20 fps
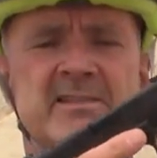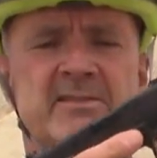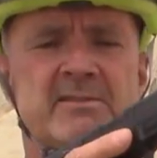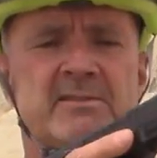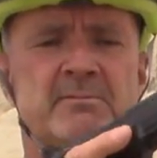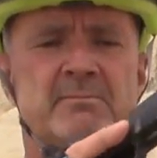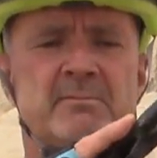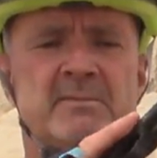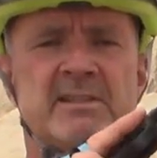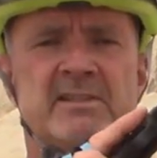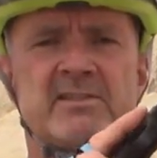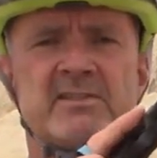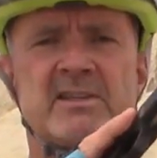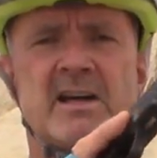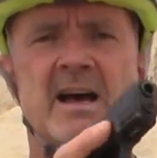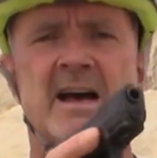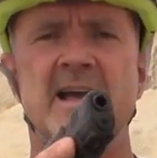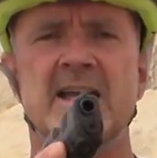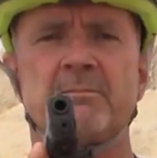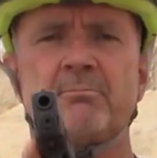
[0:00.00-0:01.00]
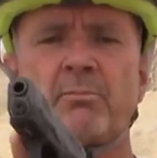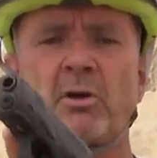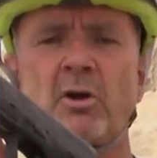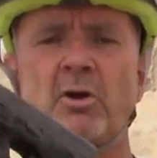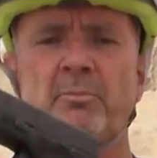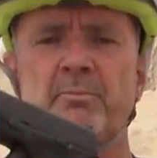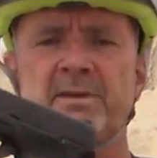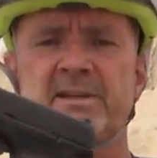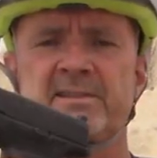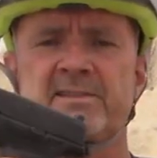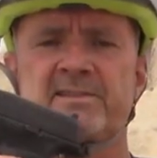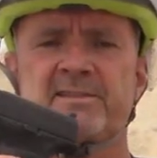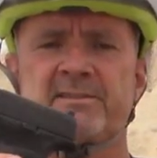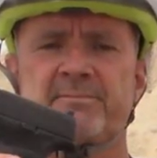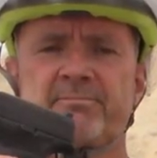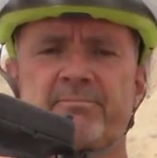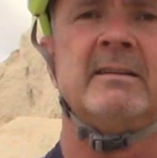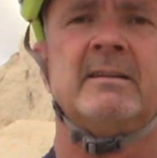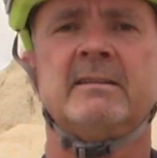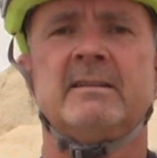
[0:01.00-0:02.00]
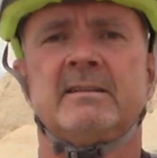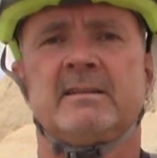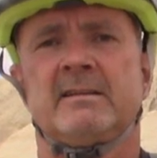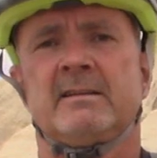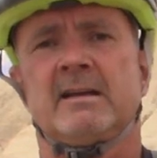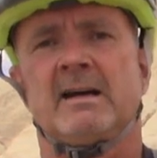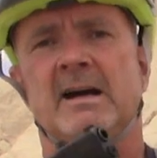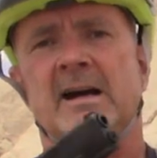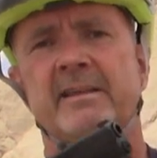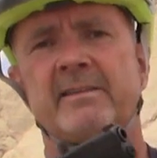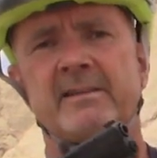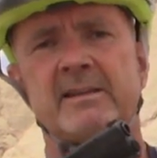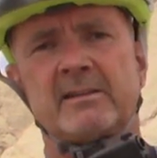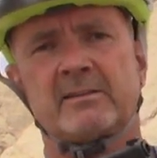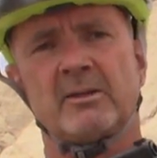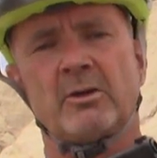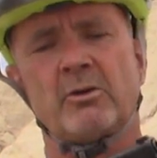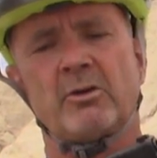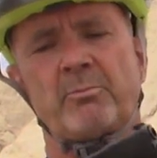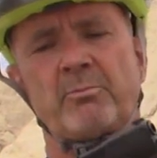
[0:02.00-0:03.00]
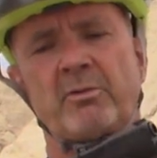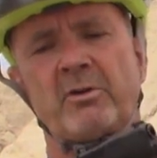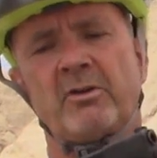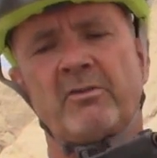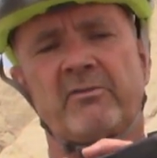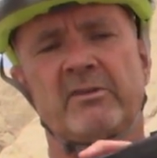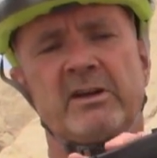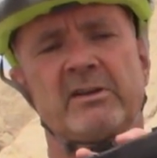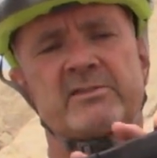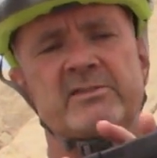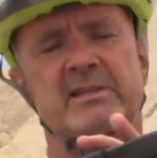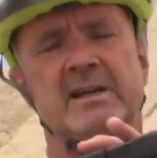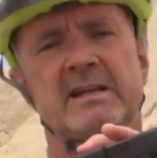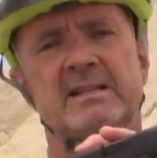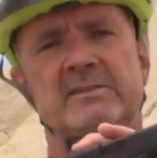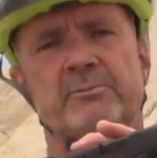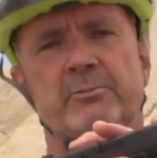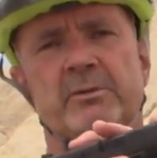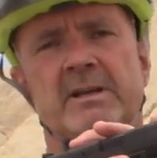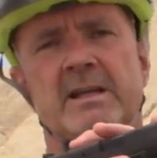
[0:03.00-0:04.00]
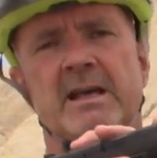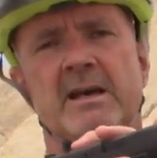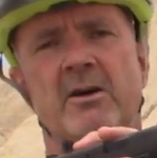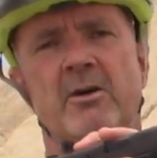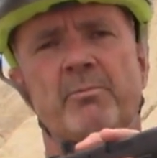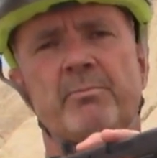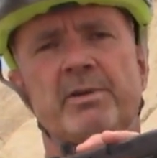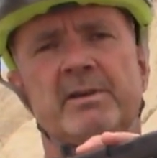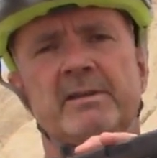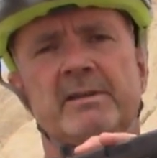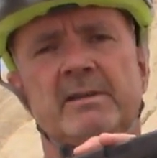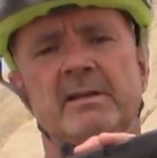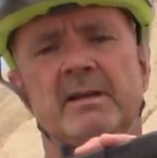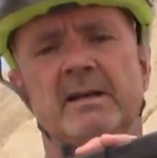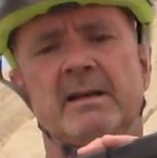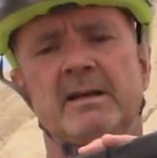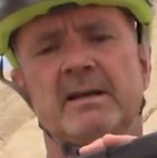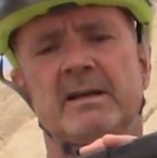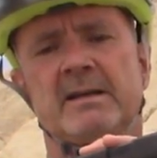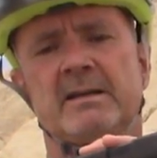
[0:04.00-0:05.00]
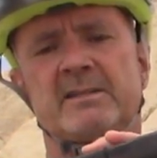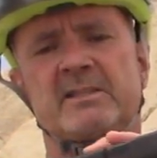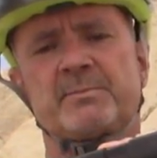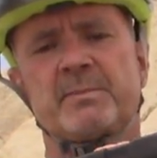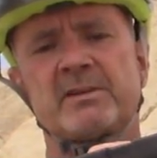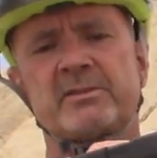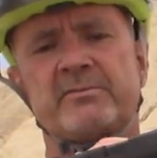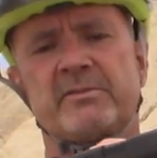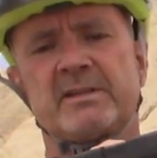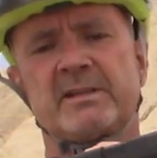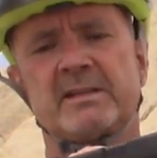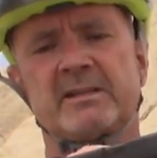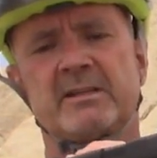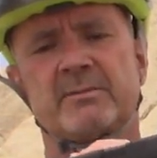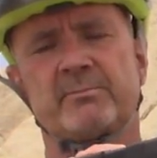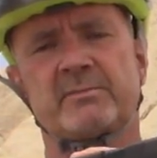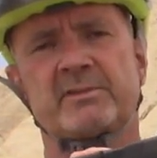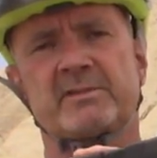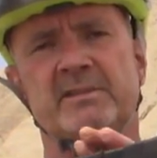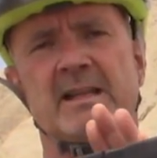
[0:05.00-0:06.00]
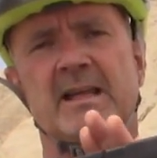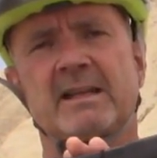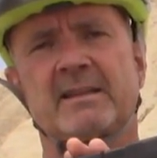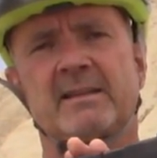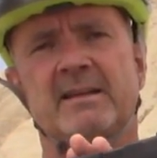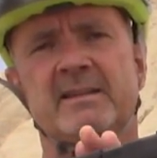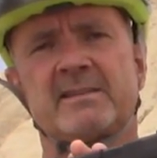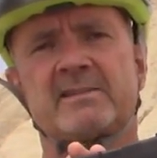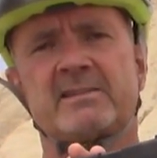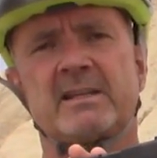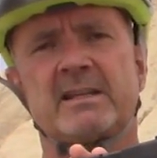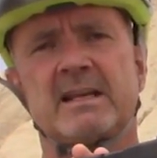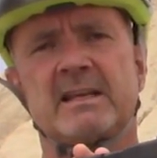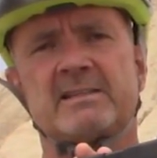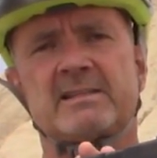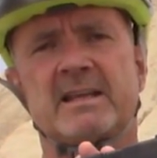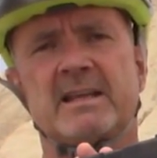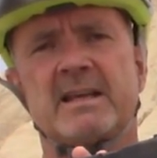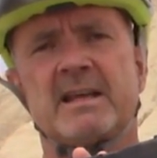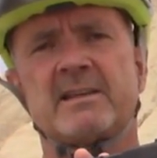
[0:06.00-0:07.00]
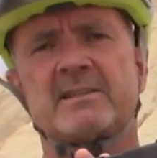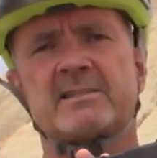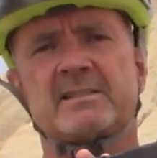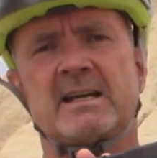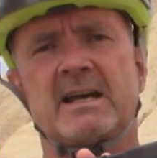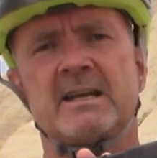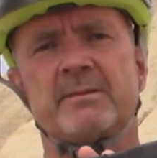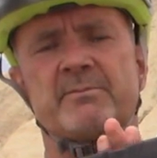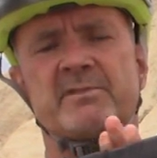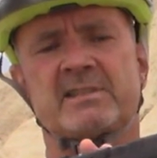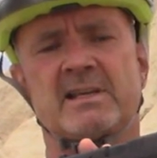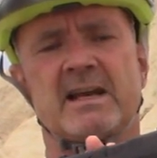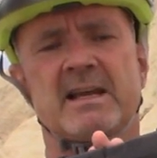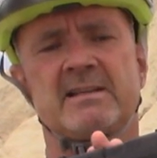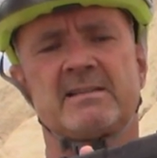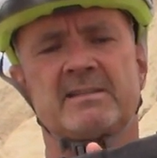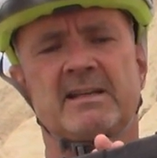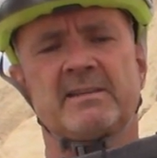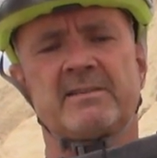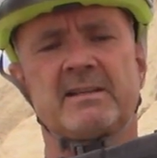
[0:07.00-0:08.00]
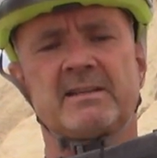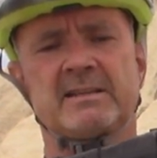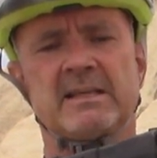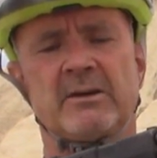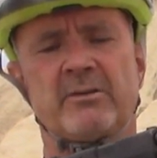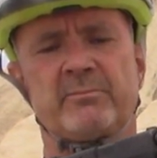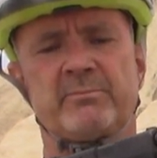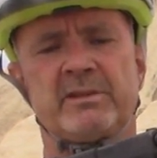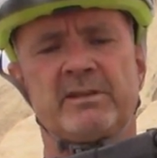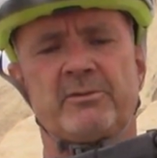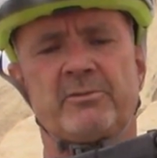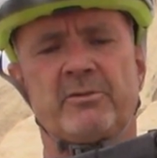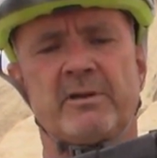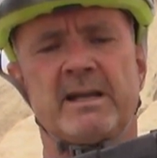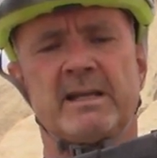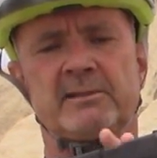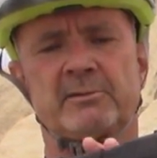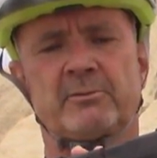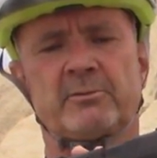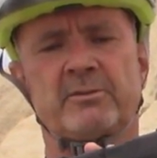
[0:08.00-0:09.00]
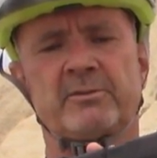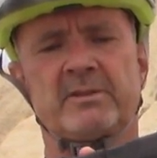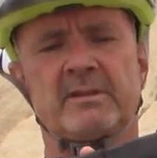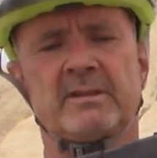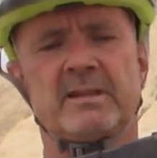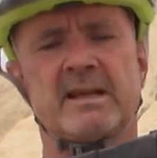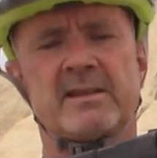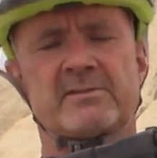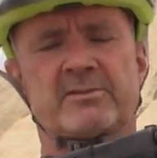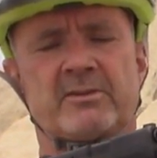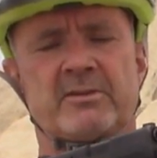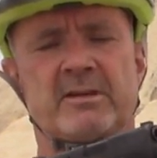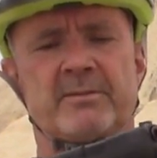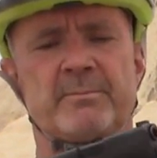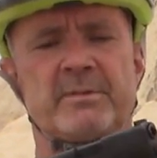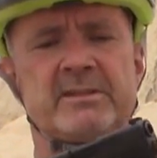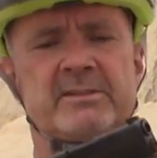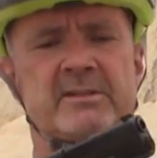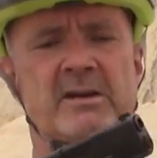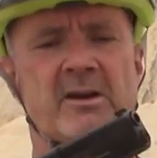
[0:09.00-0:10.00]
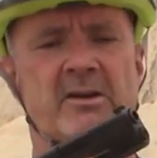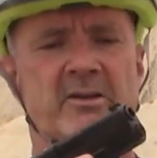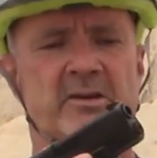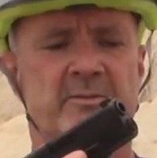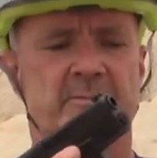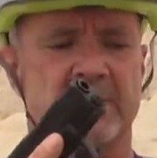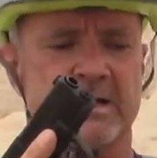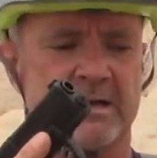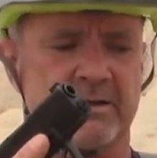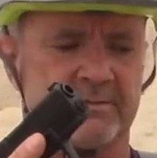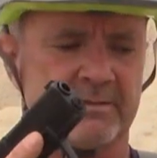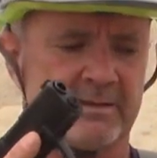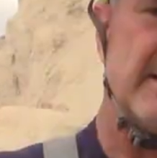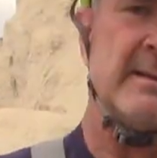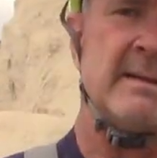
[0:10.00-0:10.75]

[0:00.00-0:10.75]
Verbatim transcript: its design purpose? I think lower profile sights would help, uh, especially if you get them like a SIG S A S type sights. I think that would be great, or the laser I've been talking about.